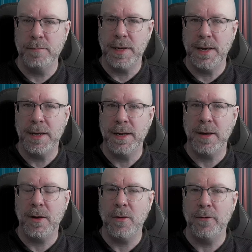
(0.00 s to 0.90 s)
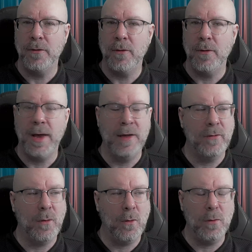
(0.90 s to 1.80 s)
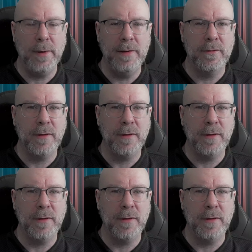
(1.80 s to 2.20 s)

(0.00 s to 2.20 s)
And also, as always,